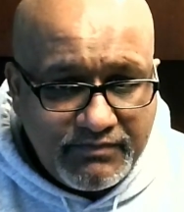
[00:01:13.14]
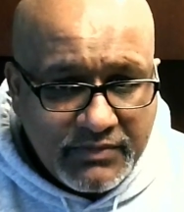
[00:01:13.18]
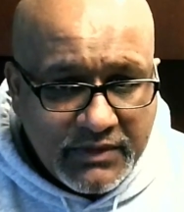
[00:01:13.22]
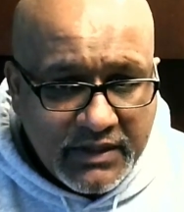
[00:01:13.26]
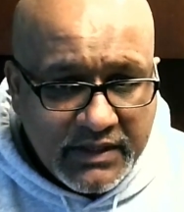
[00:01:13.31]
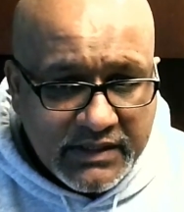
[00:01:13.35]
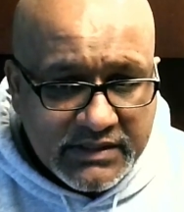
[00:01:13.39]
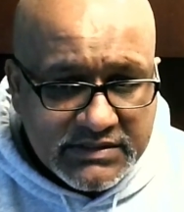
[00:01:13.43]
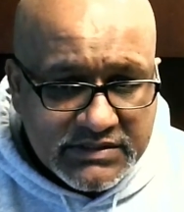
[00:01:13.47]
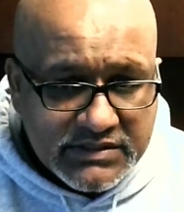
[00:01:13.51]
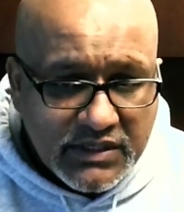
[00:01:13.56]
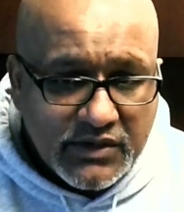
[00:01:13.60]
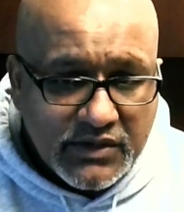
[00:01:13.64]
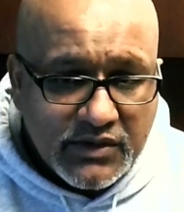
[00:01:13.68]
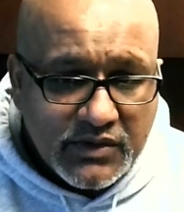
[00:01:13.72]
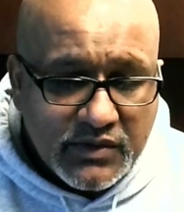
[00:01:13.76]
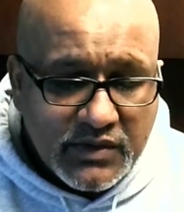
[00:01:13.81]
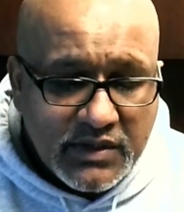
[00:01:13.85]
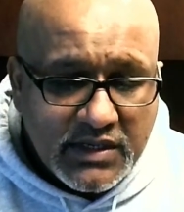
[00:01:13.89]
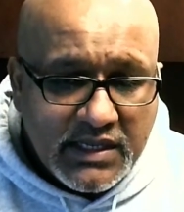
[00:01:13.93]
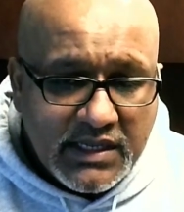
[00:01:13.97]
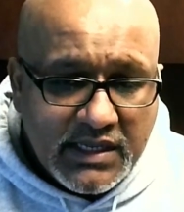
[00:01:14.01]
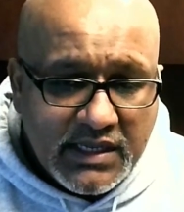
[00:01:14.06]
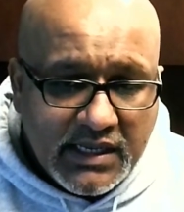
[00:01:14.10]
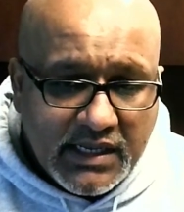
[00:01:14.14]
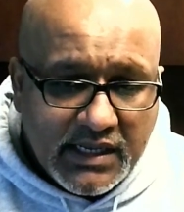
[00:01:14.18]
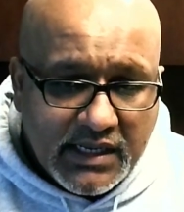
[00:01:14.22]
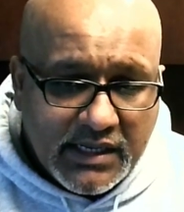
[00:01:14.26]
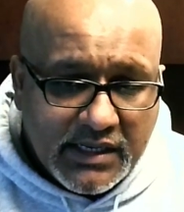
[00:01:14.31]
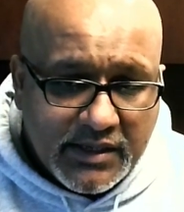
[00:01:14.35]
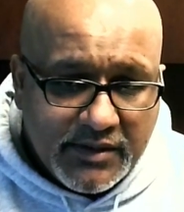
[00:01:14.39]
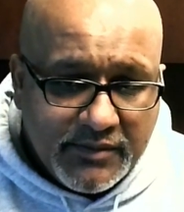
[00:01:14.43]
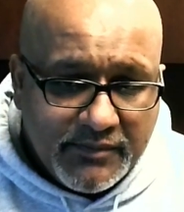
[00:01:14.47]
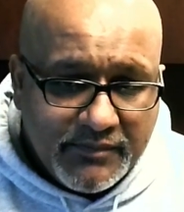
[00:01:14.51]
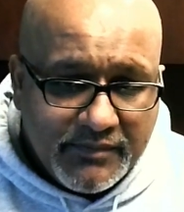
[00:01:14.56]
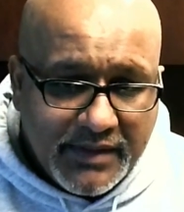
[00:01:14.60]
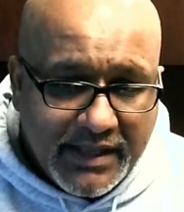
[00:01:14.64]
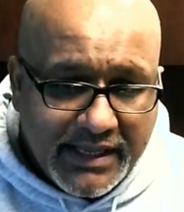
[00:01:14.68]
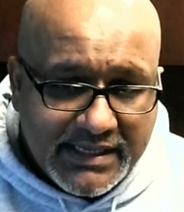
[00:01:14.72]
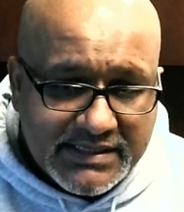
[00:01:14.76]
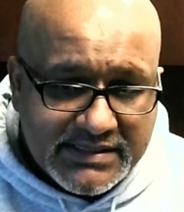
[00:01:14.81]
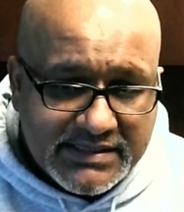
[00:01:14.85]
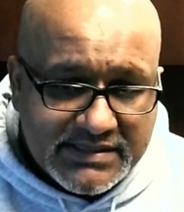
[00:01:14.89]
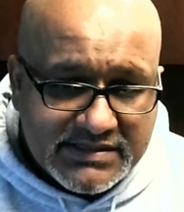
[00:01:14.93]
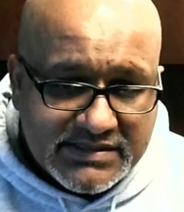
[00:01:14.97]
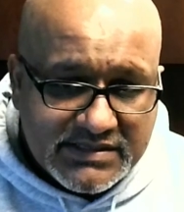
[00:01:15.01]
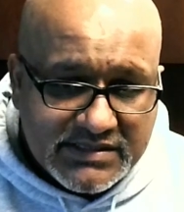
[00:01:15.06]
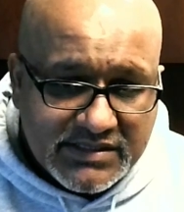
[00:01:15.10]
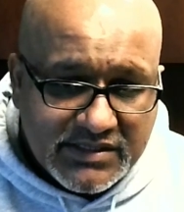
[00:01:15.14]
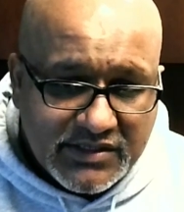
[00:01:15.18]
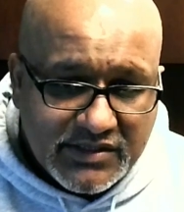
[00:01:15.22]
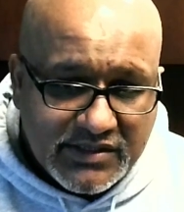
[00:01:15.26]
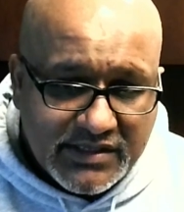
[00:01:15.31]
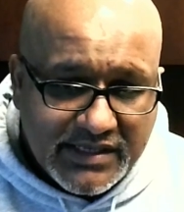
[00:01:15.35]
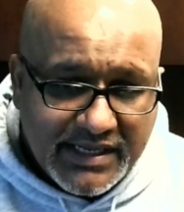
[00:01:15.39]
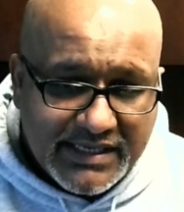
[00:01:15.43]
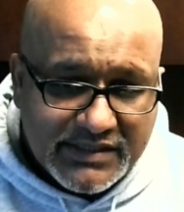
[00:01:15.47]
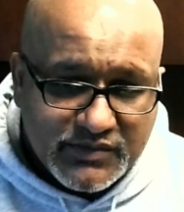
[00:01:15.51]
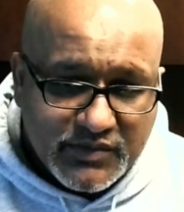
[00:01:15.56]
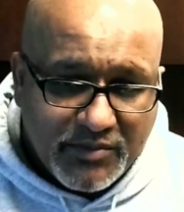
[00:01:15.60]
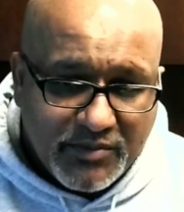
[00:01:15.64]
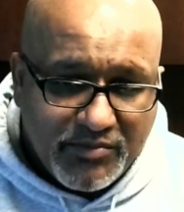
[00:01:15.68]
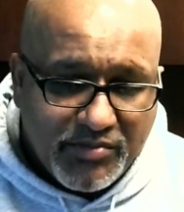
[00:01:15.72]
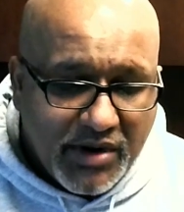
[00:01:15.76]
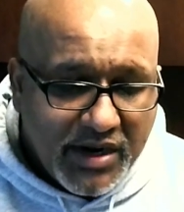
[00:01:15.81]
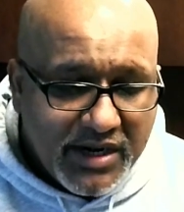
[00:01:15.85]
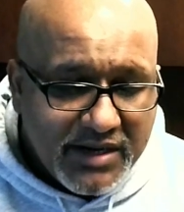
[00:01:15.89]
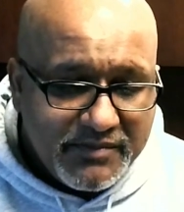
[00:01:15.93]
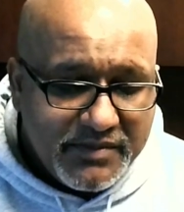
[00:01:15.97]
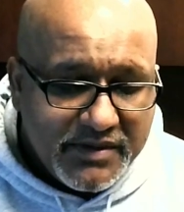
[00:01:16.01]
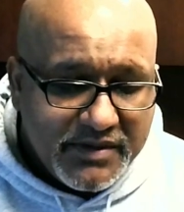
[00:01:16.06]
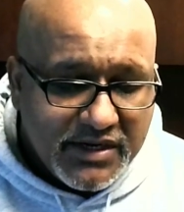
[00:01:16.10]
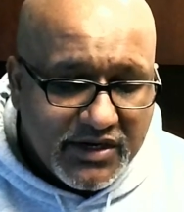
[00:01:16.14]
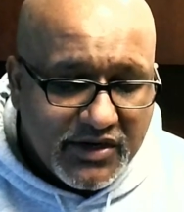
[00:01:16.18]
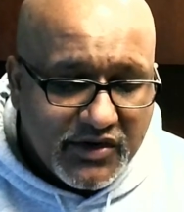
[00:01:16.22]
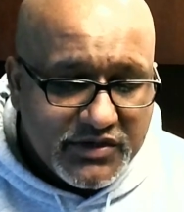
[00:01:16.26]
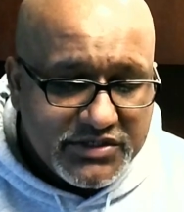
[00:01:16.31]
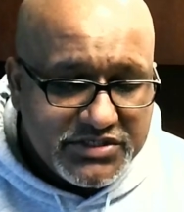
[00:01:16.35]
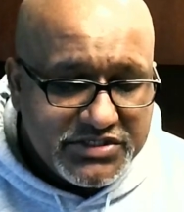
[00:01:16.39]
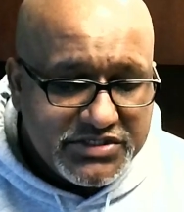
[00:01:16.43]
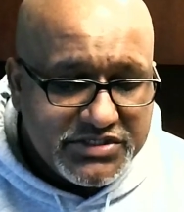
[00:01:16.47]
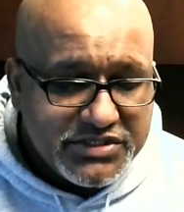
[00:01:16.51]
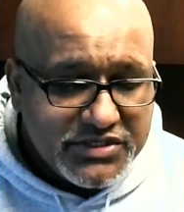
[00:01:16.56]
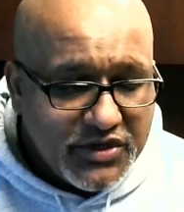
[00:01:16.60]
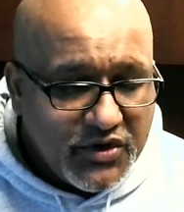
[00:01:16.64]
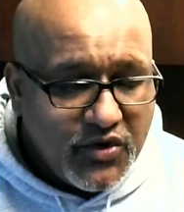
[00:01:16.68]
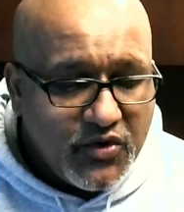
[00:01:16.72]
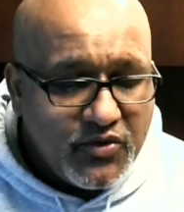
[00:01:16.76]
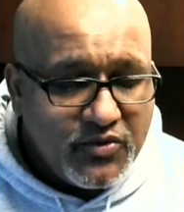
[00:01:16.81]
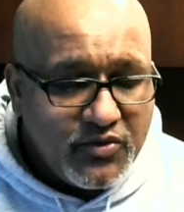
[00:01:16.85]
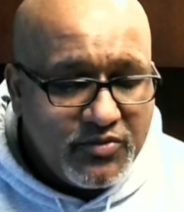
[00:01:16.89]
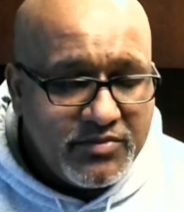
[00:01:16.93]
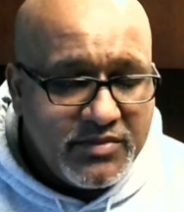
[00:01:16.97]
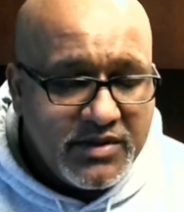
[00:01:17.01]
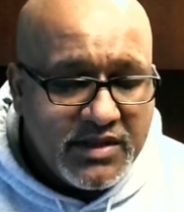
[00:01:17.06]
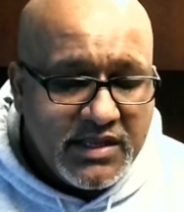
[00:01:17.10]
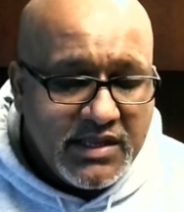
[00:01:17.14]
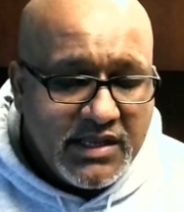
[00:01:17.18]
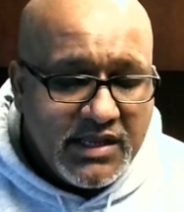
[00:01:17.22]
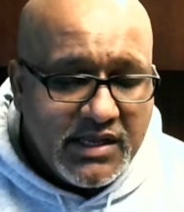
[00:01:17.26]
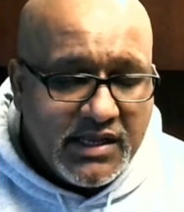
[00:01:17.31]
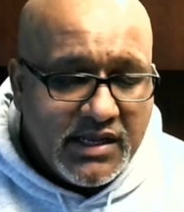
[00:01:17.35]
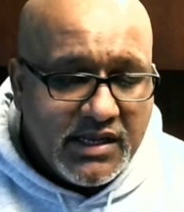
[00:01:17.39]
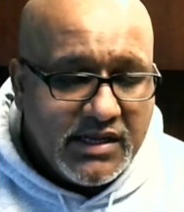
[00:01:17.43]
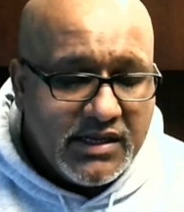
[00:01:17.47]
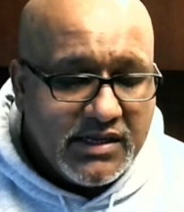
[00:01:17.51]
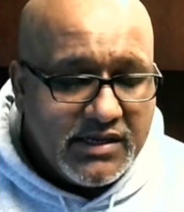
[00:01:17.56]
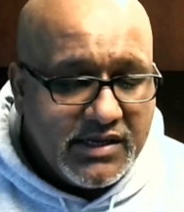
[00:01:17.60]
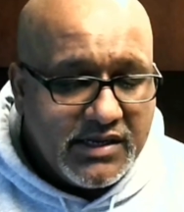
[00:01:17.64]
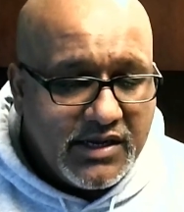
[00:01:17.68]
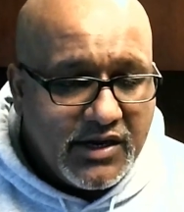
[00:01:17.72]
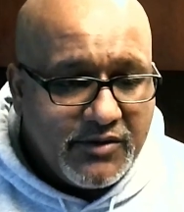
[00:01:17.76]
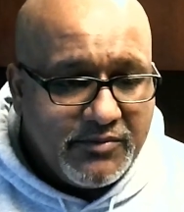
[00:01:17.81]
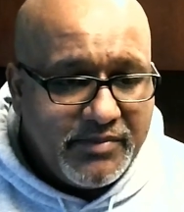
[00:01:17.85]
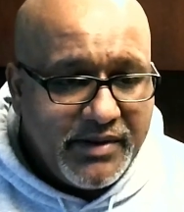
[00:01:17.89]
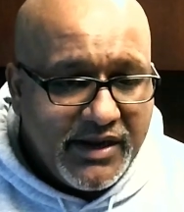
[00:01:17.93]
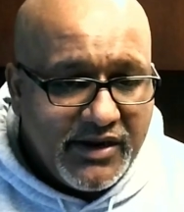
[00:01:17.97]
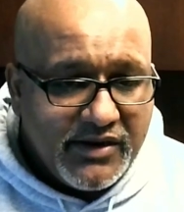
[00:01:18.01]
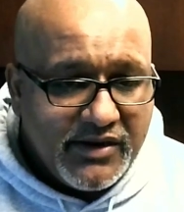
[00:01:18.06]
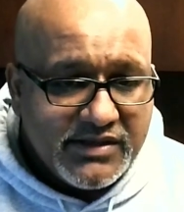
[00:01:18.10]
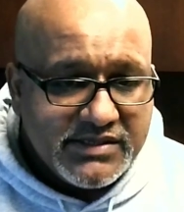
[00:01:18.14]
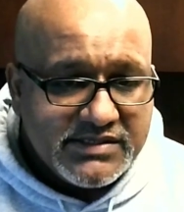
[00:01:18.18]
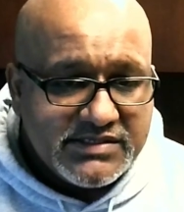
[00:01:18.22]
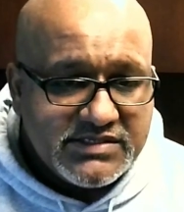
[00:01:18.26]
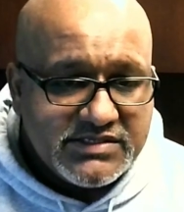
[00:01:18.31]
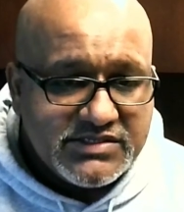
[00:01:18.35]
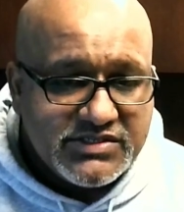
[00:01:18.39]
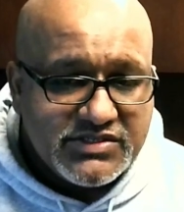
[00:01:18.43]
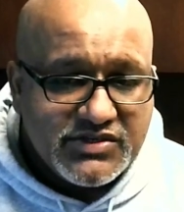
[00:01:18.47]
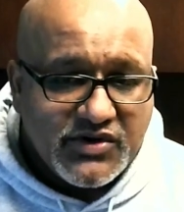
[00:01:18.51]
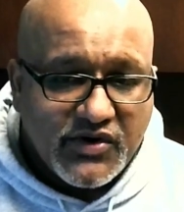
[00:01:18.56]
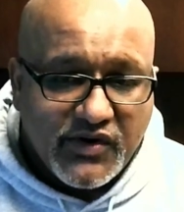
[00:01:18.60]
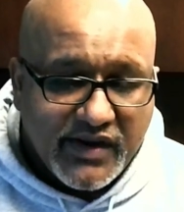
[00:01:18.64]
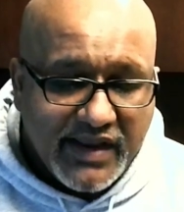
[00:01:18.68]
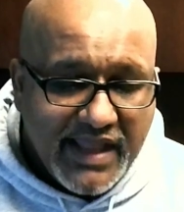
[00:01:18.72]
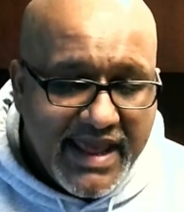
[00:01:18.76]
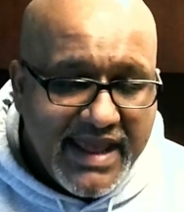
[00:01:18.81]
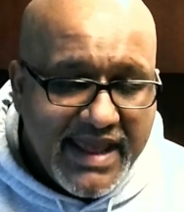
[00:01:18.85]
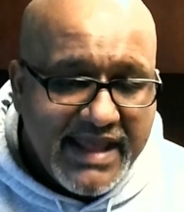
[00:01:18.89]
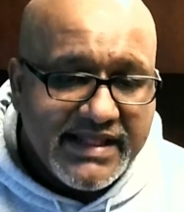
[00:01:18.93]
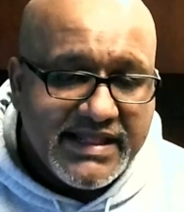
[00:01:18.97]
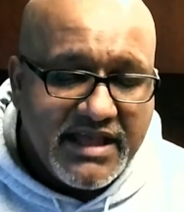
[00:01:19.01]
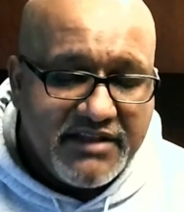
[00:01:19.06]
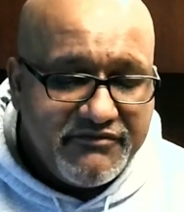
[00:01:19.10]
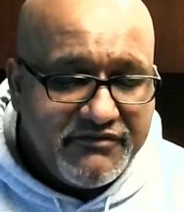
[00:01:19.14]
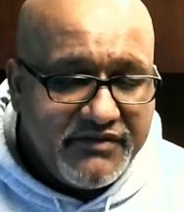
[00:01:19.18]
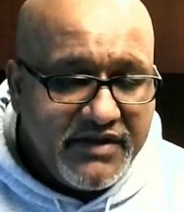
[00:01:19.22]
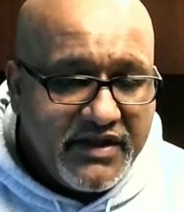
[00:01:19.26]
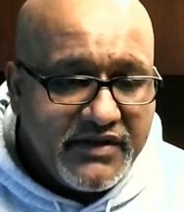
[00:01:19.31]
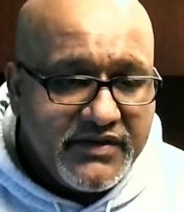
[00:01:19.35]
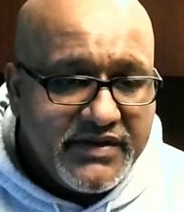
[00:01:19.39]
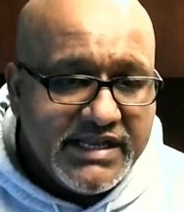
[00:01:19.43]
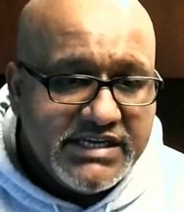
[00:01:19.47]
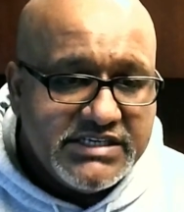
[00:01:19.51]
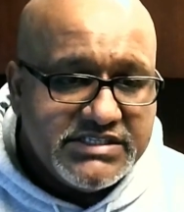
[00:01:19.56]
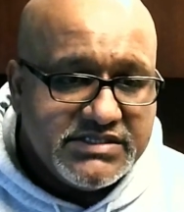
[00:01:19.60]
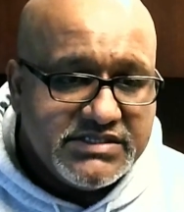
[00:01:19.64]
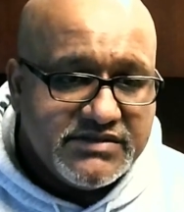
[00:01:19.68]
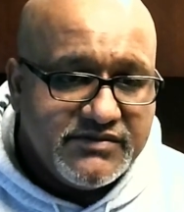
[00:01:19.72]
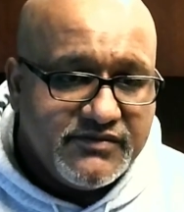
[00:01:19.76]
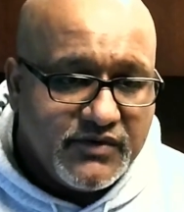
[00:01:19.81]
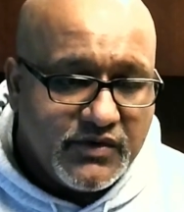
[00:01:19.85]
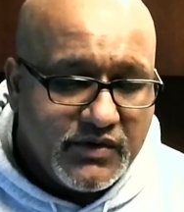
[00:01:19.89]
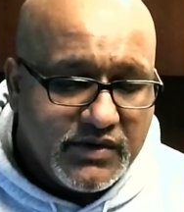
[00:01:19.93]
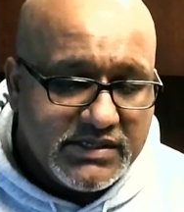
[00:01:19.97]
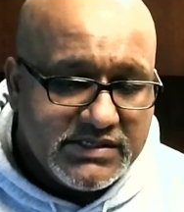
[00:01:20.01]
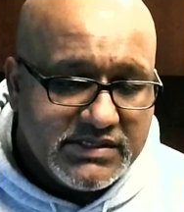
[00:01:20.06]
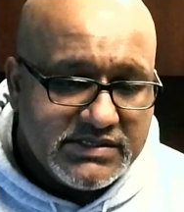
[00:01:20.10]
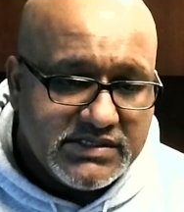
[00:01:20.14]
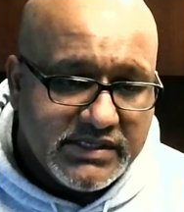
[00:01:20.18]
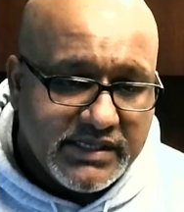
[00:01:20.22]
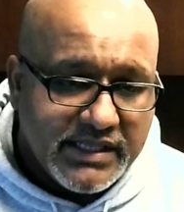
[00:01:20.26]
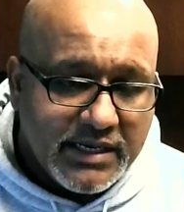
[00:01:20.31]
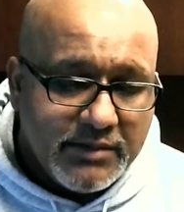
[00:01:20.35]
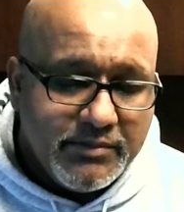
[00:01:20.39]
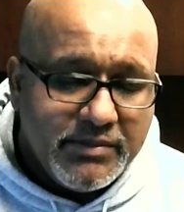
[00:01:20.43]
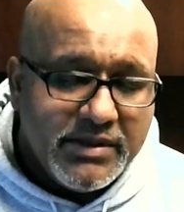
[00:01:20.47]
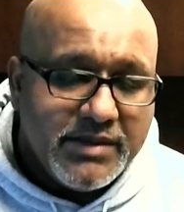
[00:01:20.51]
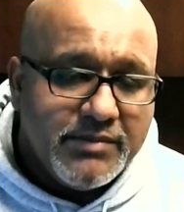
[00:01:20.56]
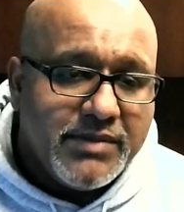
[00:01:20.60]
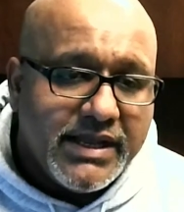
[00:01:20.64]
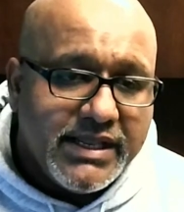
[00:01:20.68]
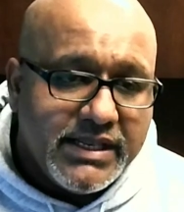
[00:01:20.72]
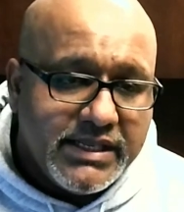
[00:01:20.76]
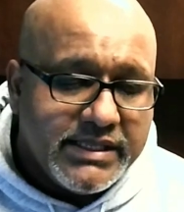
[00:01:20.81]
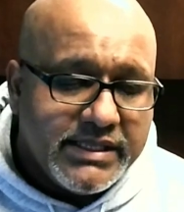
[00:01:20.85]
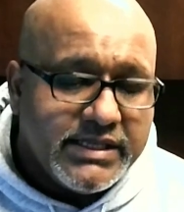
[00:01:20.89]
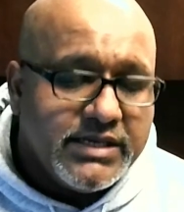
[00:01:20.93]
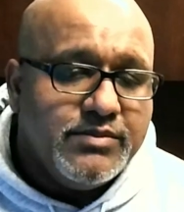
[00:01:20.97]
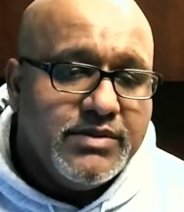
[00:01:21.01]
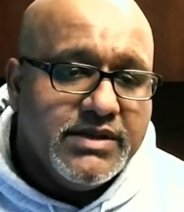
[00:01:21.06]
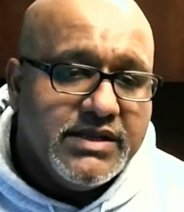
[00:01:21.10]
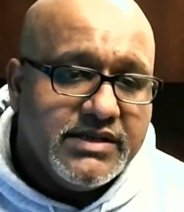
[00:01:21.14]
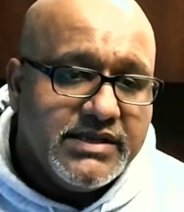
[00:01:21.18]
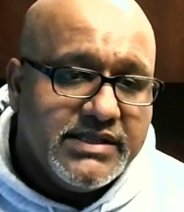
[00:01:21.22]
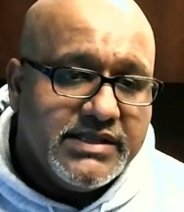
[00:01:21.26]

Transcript: So as we're brought up in a Christian home, our parents start laying that foundation for us little bit by little bit.